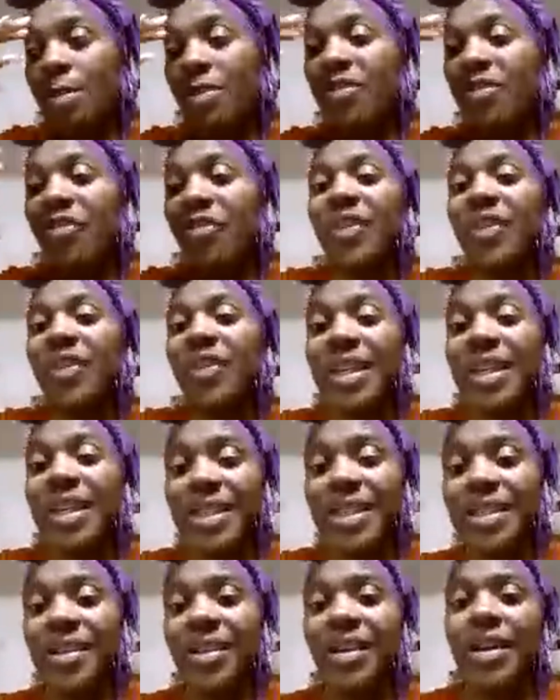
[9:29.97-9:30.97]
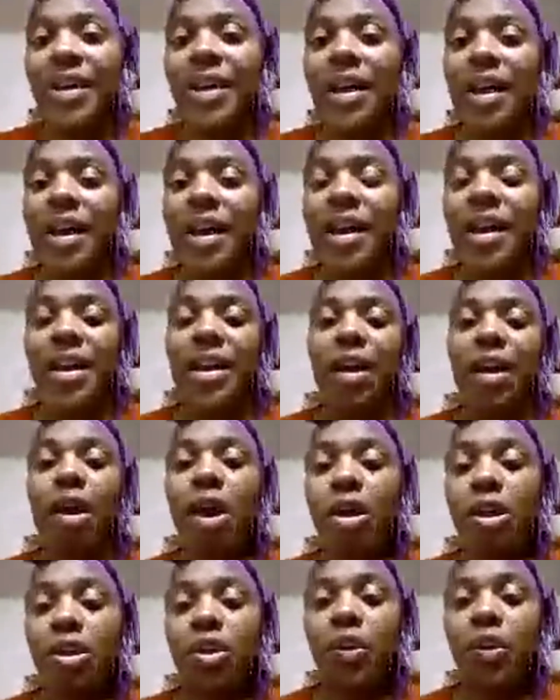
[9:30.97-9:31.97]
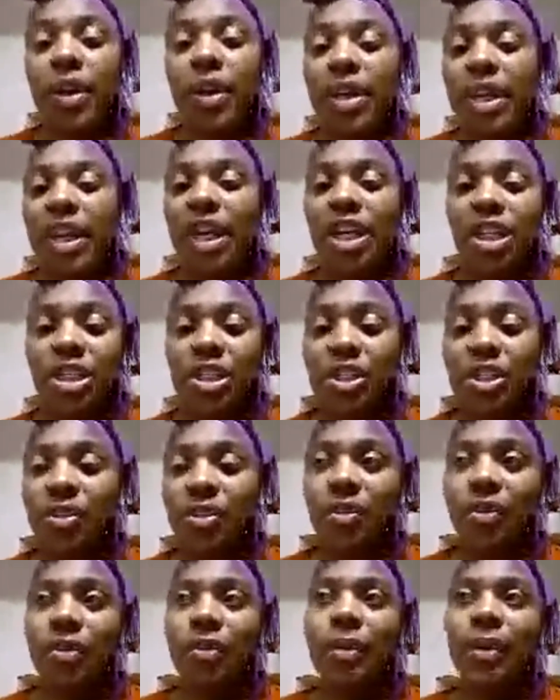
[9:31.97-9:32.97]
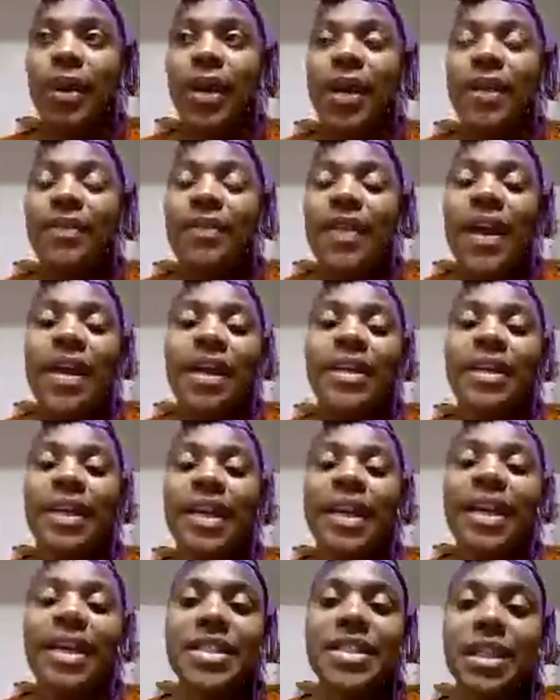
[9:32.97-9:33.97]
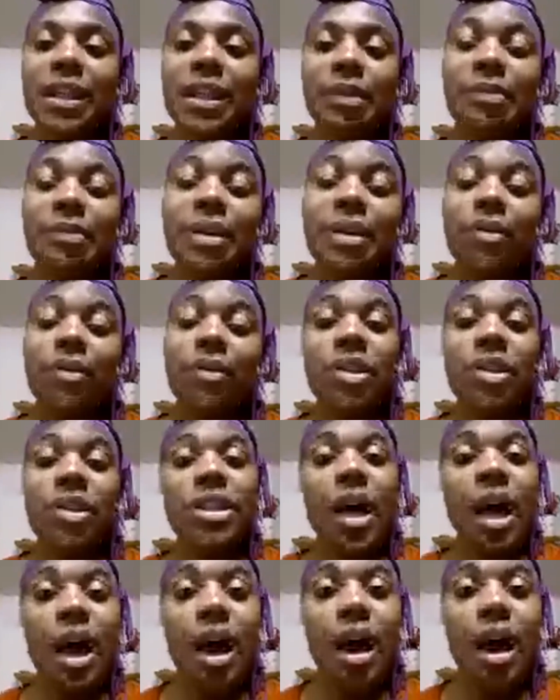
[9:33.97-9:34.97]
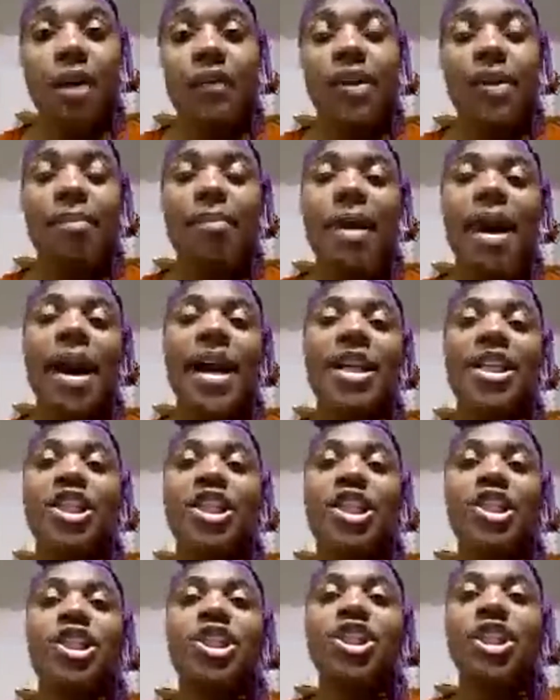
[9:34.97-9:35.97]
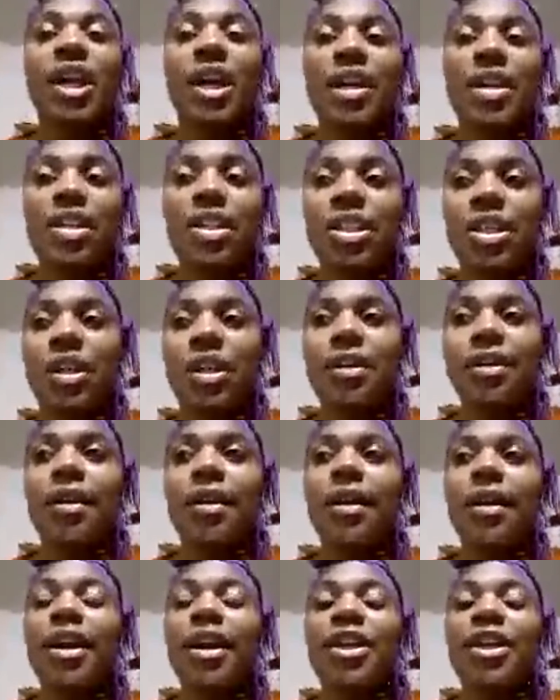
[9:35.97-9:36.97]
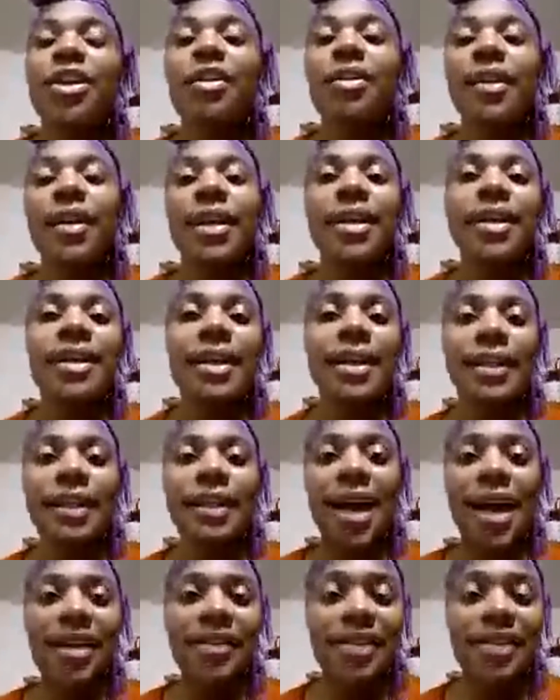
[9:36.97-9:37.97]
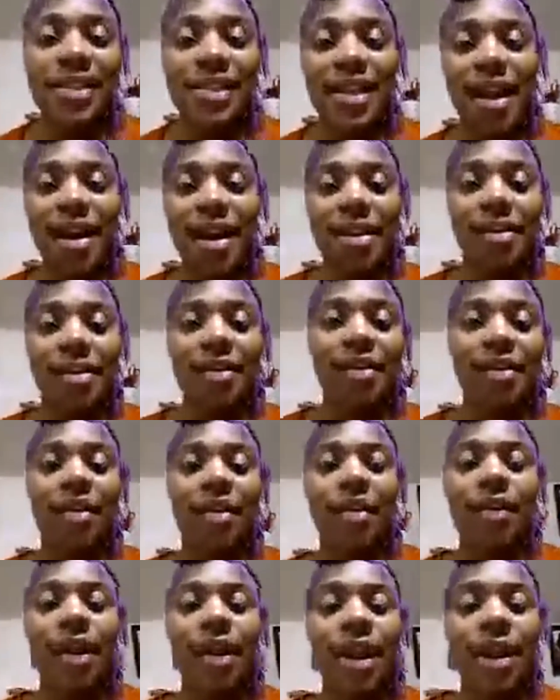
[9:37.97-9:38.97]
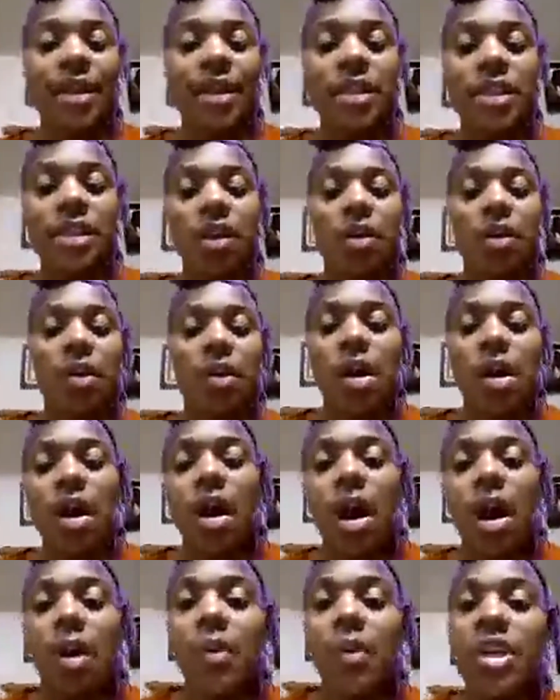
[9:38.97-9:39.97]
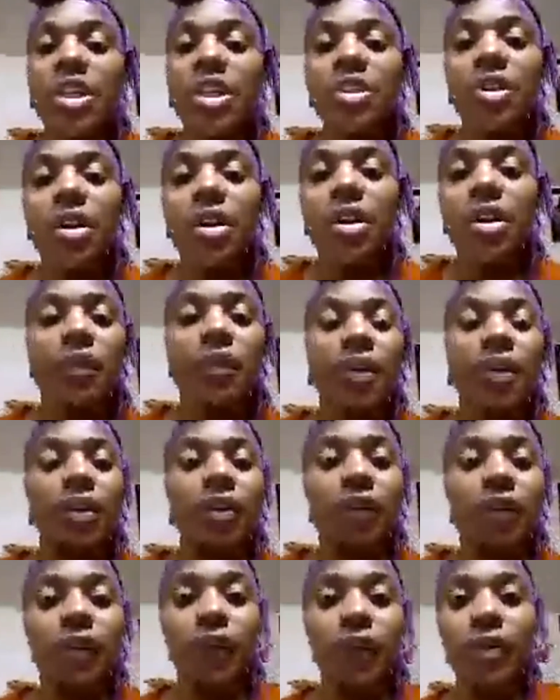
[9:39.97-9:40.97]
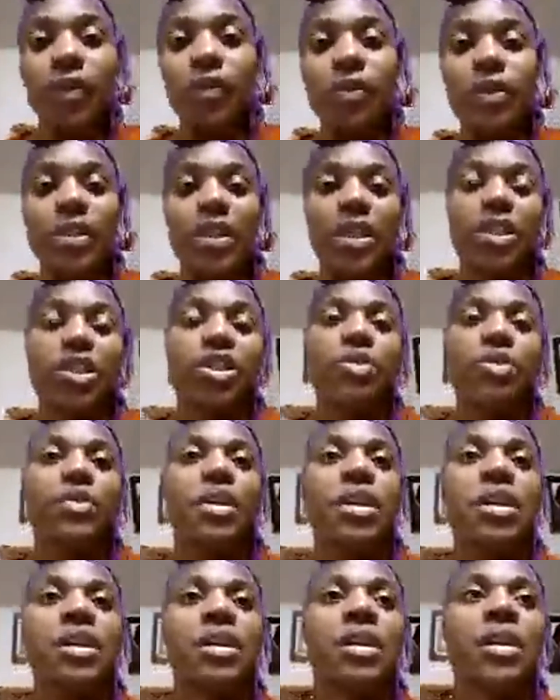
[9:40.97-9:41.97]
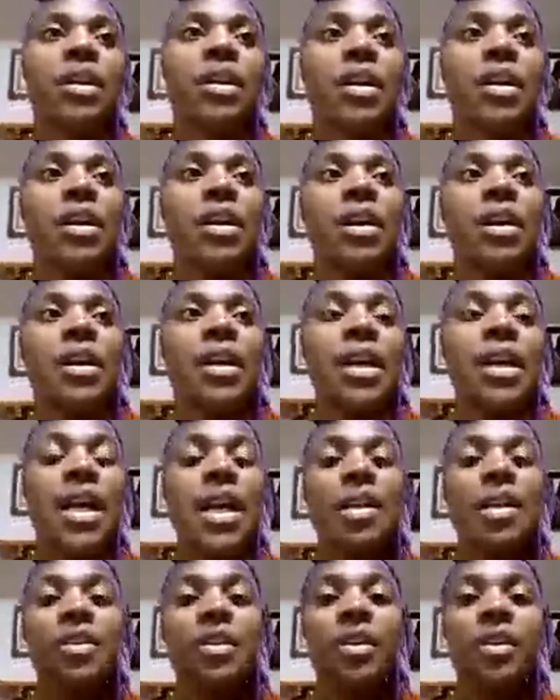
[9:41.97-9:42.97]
fix an ongoing issue that can easily be resolved by just changing your eating lifestyle. Okay, so I want to start off with the foods that you can eat